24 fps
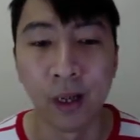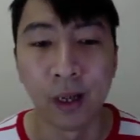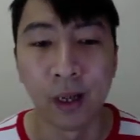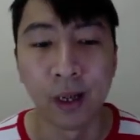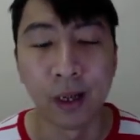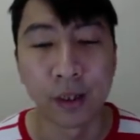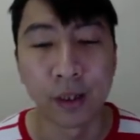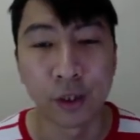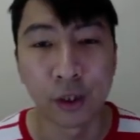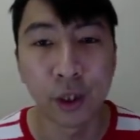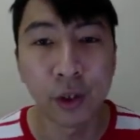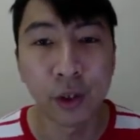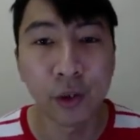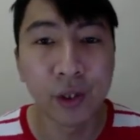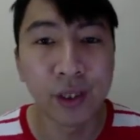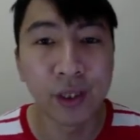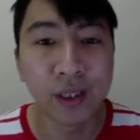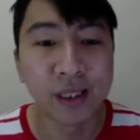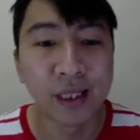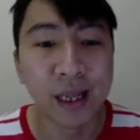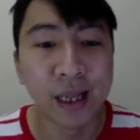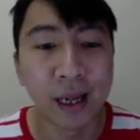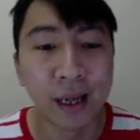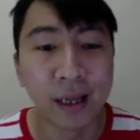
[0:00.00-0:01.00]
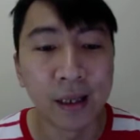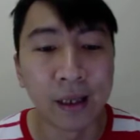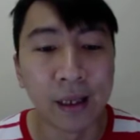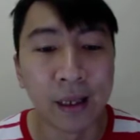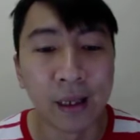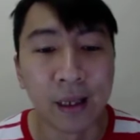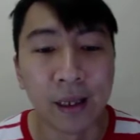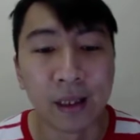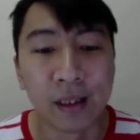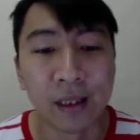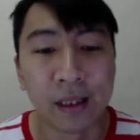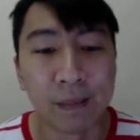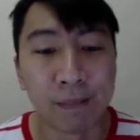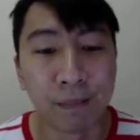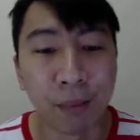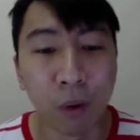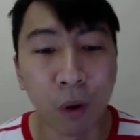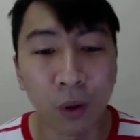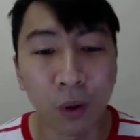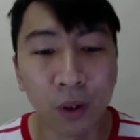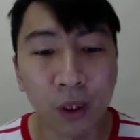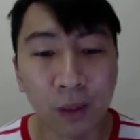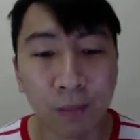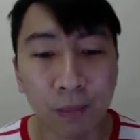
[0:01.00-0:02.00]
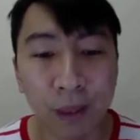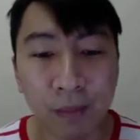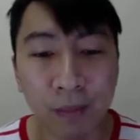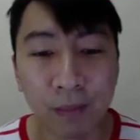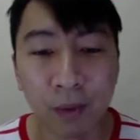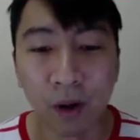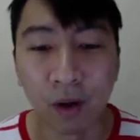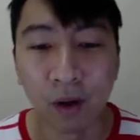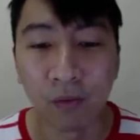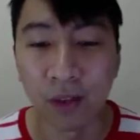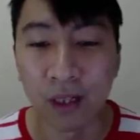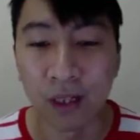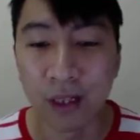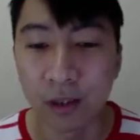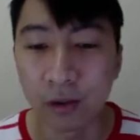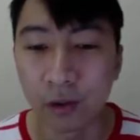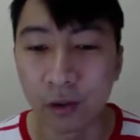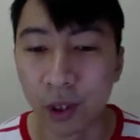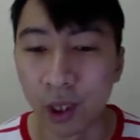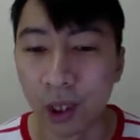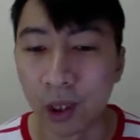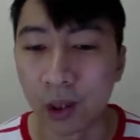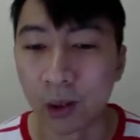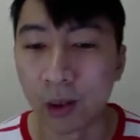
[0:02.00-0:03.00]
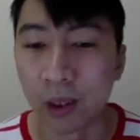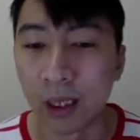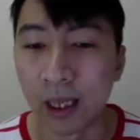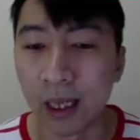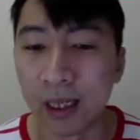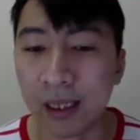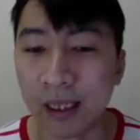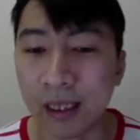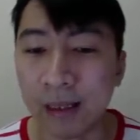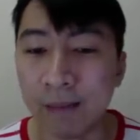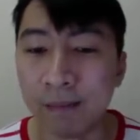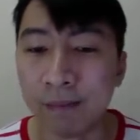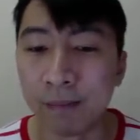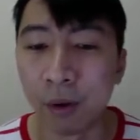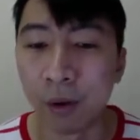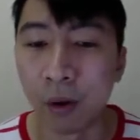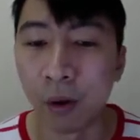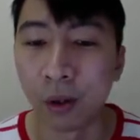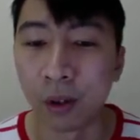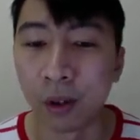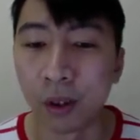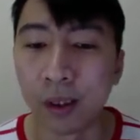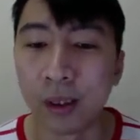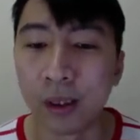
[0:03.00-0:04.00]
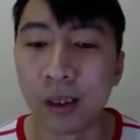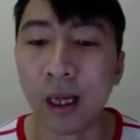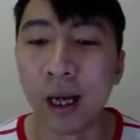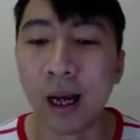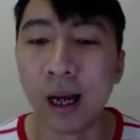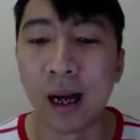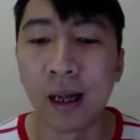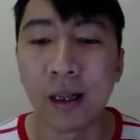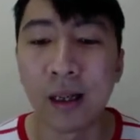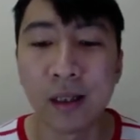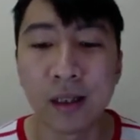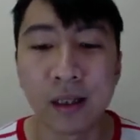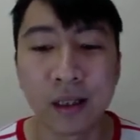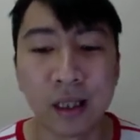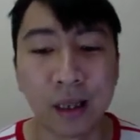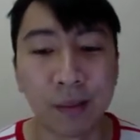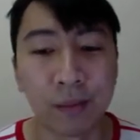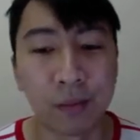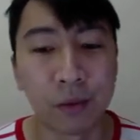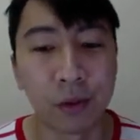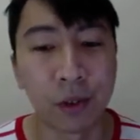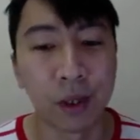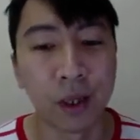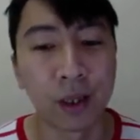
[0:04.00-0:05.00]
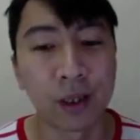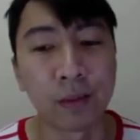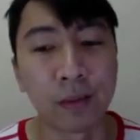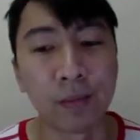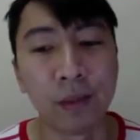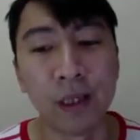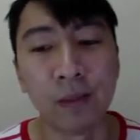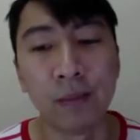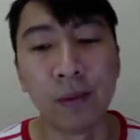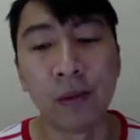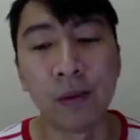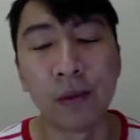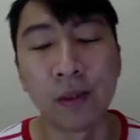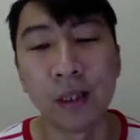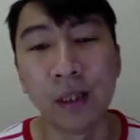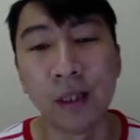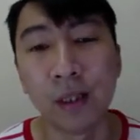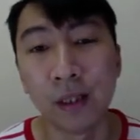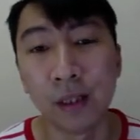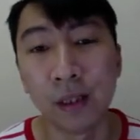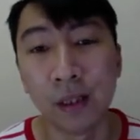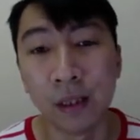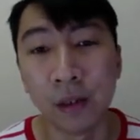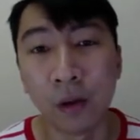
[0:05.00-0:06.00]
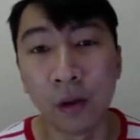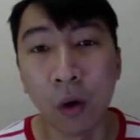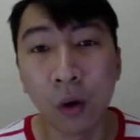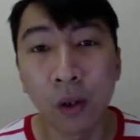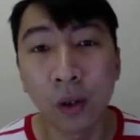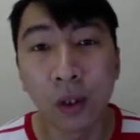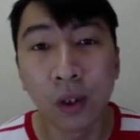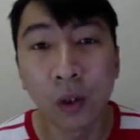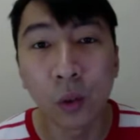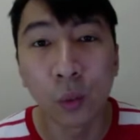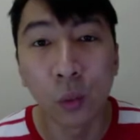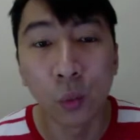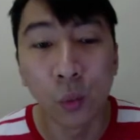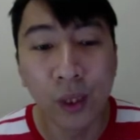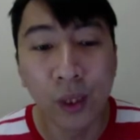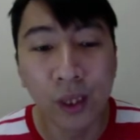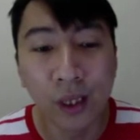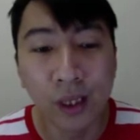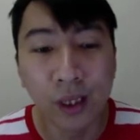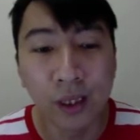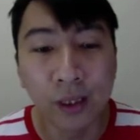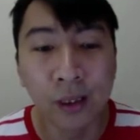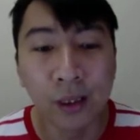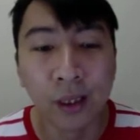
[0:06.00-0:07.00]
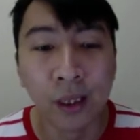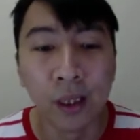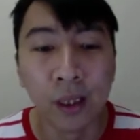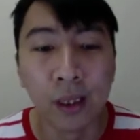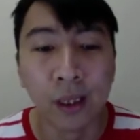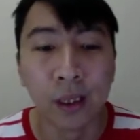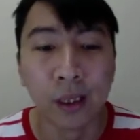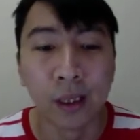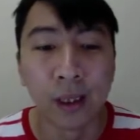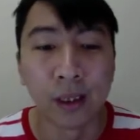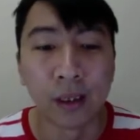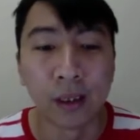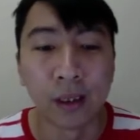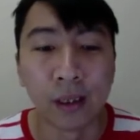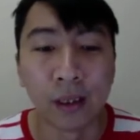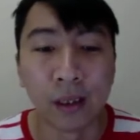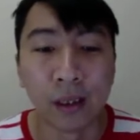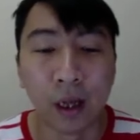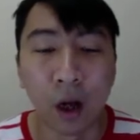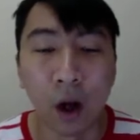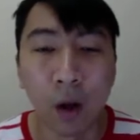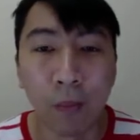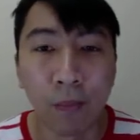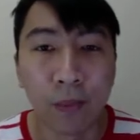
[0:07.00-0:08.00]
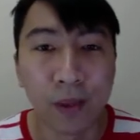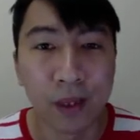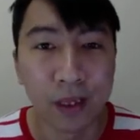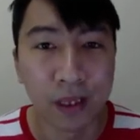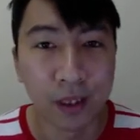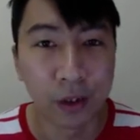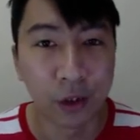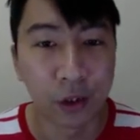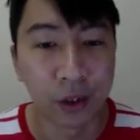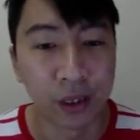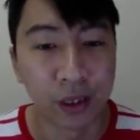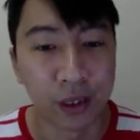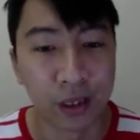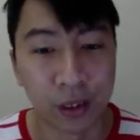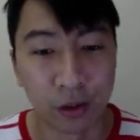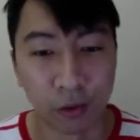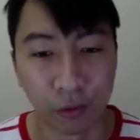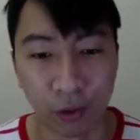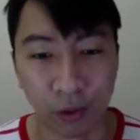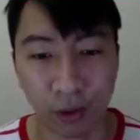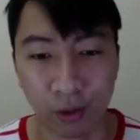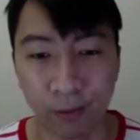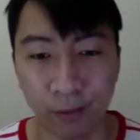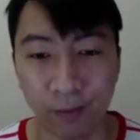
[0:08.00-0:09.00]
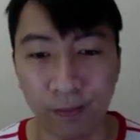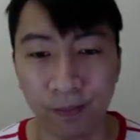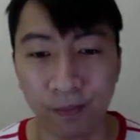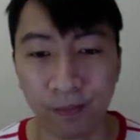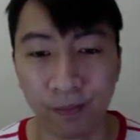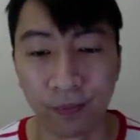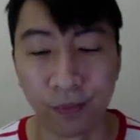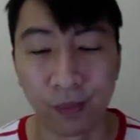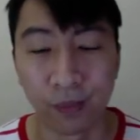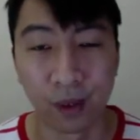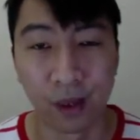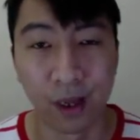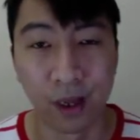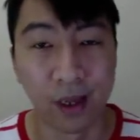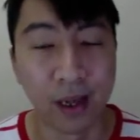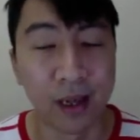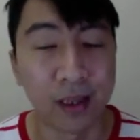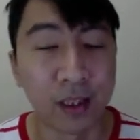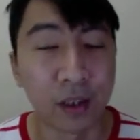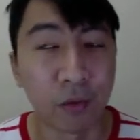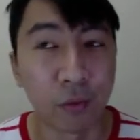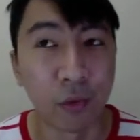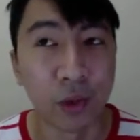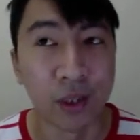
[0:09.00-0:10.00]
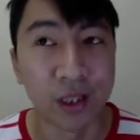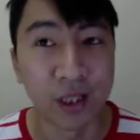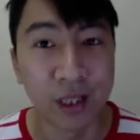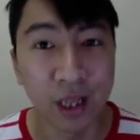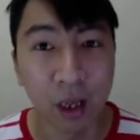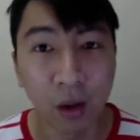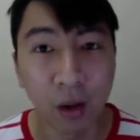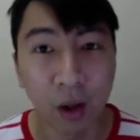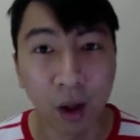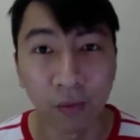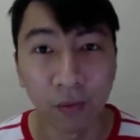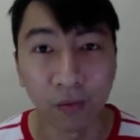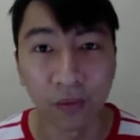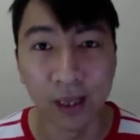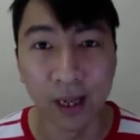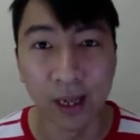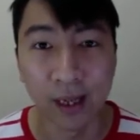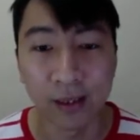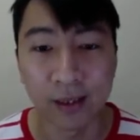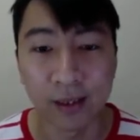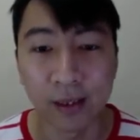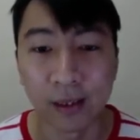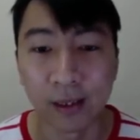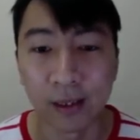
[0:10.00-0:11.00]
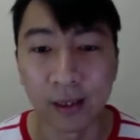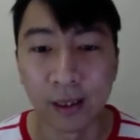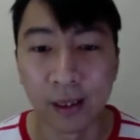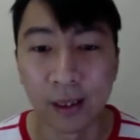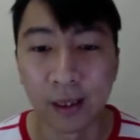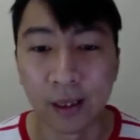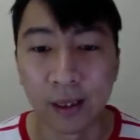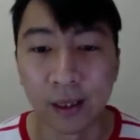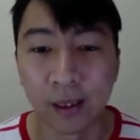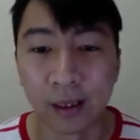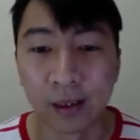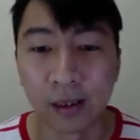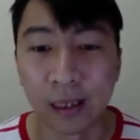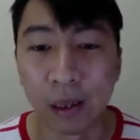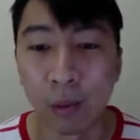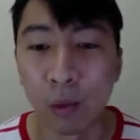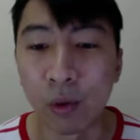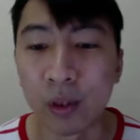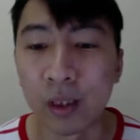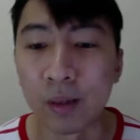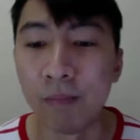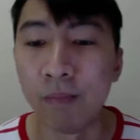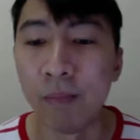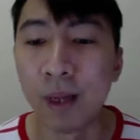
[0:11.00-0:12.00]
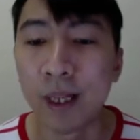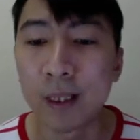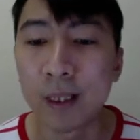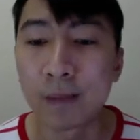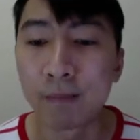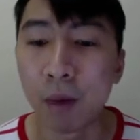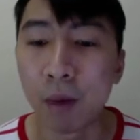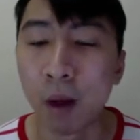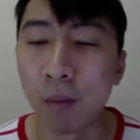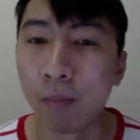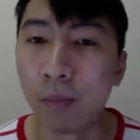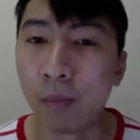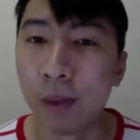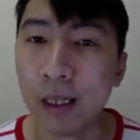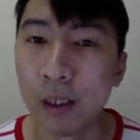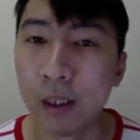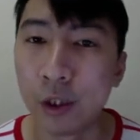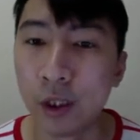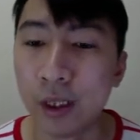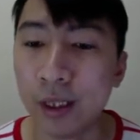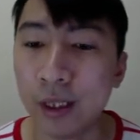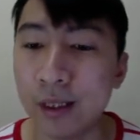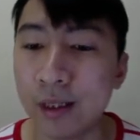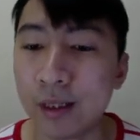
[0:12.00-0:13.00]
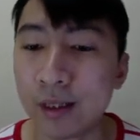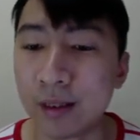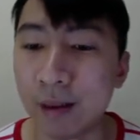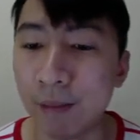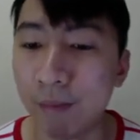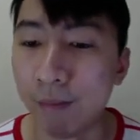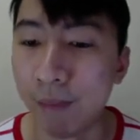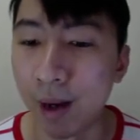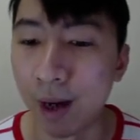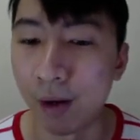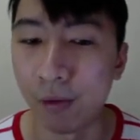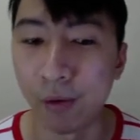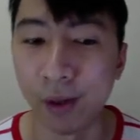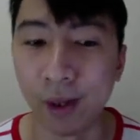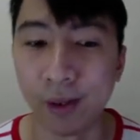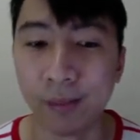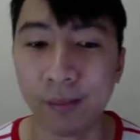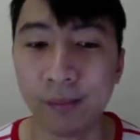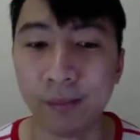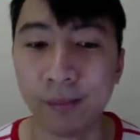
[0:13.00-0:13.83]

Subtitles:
Assyria then deported the people of Israel and imported other subjects peoples in order to weaken the opposition in Israel. And as a result of that, there was a mixed population in Samaria.